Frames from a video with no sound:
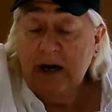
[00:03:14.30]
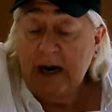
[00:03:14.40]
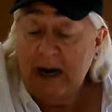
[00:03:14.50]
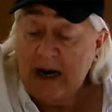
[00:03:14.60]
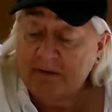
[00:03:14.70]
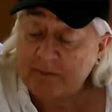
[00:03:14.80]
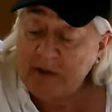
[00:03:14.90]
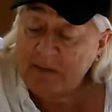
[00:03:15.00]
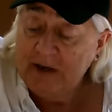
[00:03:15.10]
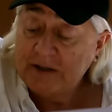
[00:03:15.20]
aft,
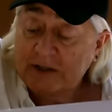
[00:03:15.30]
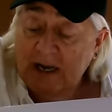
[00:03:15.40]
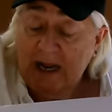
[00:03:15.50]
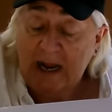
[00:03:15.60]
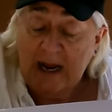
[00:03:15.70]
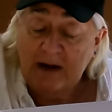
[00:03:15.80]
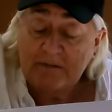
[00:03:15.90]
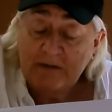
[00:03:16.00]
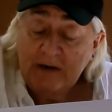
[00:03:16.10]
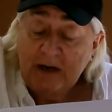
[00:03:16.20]
maybe inch and a
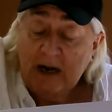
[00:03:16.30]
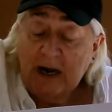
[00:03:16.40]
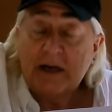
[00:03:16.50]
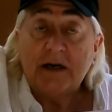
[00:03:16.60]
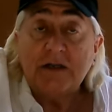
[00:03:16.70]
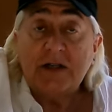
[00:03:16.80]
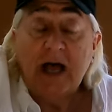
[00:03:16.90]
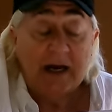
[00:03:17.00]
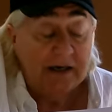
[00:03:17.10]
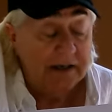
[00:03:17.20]
half, I cut a
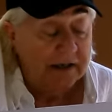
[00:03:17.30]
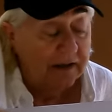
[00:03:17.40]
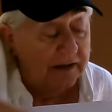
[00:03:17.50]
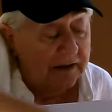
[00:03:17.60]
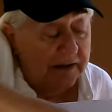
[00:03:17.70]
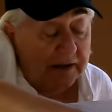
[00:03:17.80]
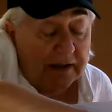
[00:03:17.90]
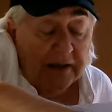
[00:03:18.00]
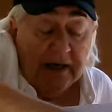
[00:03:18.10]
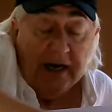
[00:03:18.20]
slot in here.
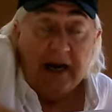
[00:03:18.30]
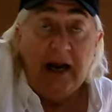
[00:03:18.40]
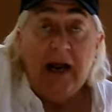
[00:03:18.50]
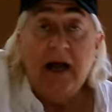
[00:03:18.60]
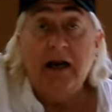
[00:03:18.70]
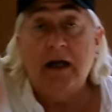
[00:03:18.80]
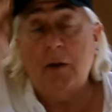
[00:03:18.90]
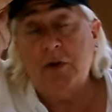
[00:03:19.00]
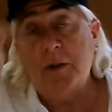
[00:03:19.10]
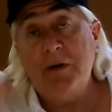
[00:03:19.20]
And I'll
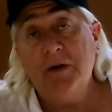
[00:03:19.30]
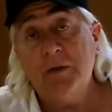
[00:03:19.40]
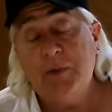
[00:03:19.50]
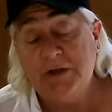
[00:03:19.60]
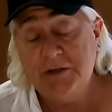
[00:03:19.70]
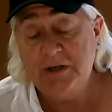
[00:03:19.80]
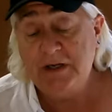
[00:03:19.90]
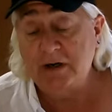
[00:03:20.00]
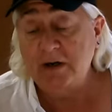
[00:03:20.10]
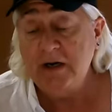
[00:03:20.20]
put up another picture
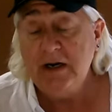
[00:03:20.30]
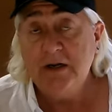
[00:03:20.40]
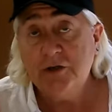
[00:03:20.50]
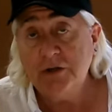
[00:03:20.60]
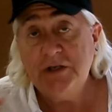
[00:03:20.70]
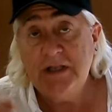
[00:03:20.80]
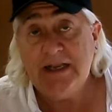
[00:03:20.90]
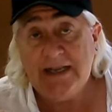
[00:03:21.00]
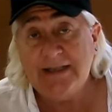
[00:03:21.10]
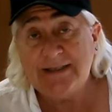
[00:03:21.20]
here, shows you
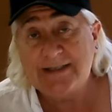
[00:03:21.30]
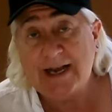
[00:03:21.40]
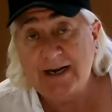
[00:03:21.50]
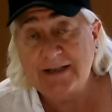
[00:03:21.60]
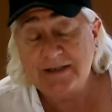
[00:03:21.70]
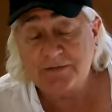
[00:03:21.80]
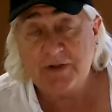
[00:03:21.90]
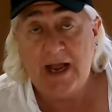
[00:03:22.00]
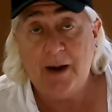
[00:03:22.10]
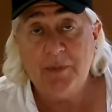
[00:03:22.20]
the inside of this
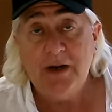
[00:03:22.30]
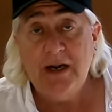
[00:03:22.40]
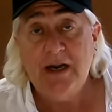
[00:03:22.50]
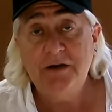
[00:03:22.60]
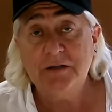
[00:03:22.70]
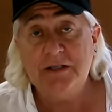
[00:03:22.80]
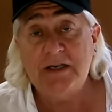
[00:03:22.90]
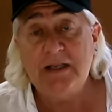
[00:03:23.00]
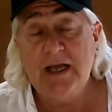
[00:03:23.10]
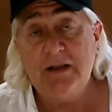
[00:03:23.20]
flap. And you'll
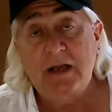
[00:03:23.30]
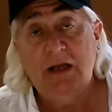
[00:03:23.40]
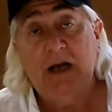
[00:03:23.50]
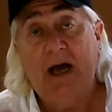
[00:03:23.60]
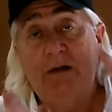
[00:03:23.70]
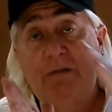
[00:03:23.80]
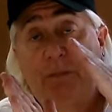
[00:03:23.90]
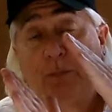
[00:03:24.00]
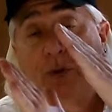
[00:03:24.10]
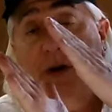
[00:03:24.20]
see that I've
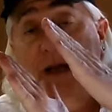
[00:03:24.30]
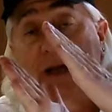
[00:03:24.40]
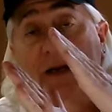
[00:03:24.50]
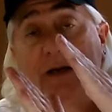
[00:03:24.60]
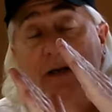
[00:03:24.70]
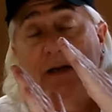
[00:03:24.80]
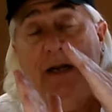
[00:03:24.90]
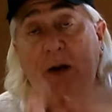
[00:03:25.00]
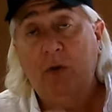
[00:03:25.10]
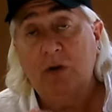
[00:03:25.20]
put in,
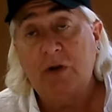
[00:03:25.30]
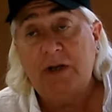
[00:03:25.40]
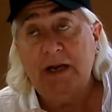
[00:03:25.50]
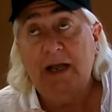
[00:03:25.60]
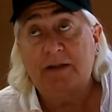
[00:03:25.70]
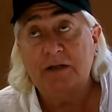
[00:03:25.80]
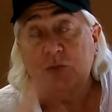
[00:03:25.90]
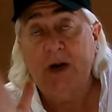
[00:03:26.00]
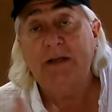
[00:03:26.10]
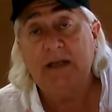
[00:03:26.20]
and we're looking at
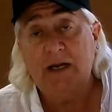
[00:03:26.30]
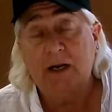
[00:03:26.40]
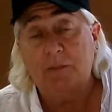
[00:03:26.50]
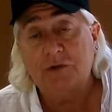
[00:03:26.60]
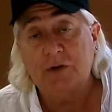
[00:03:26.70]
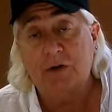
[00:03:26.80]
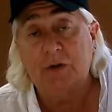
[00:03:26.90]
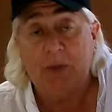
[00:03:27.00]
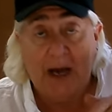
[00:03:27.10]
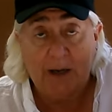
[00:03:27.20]
this right side up. So
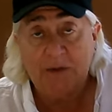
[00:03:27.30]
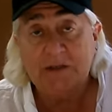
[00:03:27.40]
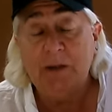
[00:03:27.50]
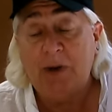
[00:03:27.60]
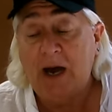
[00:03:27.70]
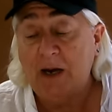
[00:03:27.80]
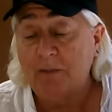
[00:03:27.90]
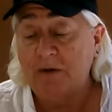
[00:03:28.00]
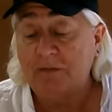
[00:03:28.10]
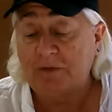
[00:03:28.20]
the bottom is the
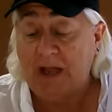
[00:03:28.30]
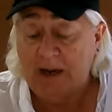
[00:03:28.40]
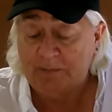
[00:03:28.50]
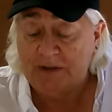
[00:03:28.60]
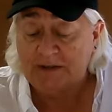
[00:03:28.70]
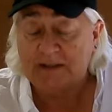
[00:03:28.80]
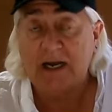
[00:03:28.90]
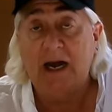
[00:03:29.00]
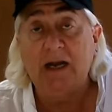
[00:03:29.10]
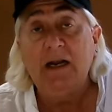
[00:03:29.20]
bottom of the flap, this
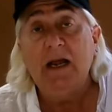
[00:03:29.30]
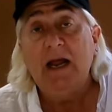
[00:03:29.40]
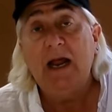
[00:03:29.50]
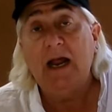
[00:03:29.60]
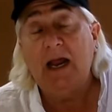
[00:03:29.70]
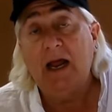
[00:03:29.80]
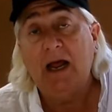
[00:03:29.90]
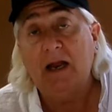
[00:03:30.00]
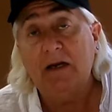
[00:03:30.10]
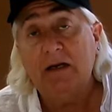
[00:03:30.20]
side,
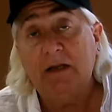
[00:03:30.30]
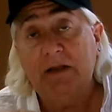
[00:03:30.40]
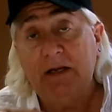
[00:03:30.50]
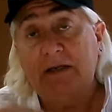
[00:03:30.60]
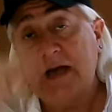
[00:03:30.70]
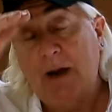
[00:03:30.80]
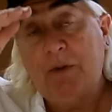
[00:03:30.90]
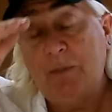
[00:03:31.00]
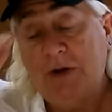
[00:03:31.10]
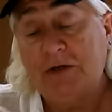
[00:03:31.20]
and the top
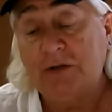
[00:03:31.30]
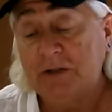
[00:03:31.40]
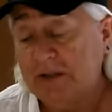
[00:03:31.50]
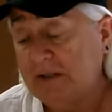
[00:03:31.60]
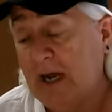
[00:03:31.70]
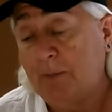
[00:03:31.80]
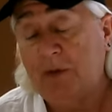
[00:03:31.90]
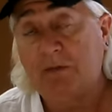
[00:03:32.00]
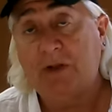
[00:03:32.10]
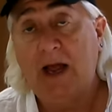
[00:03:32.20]
of the picture is the top of
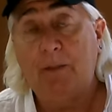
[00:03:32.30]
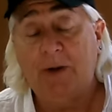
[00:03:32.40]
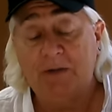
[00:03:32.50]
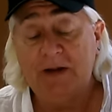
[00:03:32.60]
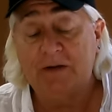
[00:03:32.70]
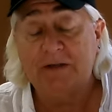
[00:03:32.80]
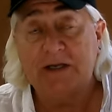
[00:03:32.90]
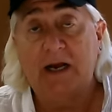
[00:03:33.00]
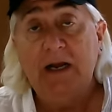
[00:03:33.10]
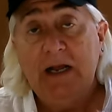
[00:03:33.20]
the flap on the other
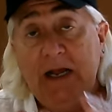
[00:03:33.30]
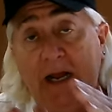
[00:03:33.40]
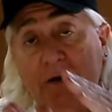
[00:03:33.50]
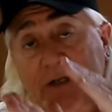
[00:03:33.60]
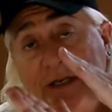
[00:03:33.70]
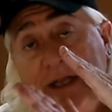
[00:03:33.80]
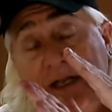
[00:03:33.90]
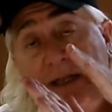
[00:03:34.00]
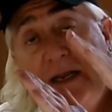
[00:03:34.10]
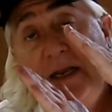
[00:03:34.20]
side. And you'll see
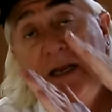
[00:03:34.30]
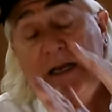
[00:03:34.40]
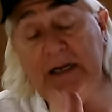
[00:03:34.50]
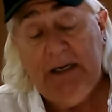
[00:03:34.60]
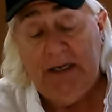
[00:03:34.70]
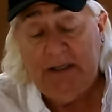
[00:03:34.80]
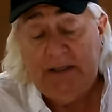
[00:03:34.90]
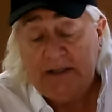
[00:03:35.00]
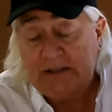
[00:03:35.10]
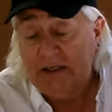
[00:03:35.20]
that
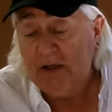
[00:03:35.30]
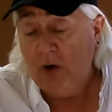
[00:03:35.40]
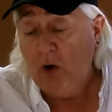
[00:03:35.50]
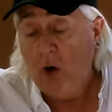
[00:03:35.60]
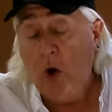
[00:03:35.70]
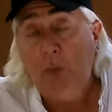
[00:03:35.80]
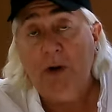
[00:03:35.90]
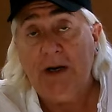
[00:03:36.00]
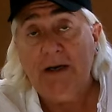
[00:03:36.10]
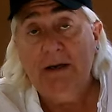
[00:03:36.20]
this
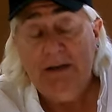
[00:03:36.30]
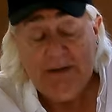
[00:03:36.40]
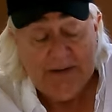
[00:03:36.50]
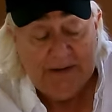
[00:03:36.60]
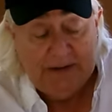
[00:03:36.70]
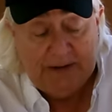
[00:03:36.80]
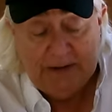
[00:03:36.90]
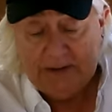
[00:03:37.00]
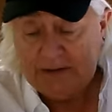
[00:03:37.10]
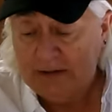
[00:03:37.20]
opening,
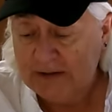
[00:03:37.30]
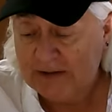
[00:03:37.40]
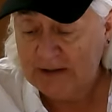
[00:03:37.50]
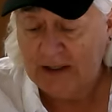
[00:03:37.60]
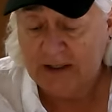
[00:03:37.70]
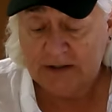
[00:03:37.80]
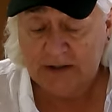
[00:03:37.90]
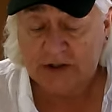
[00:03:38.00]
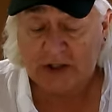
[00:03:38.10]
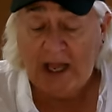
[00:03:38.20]
this
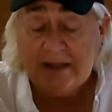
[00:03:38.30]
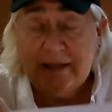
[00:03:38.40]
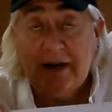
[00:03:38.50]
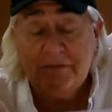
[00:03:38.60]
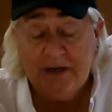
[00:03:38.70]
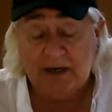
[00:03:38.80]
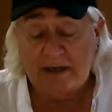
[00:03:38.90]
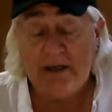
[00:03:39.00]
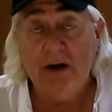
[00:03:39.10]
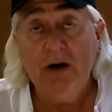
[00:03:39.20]
slot that I've cut
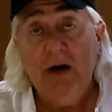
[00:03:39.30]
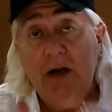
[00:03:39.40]
in here,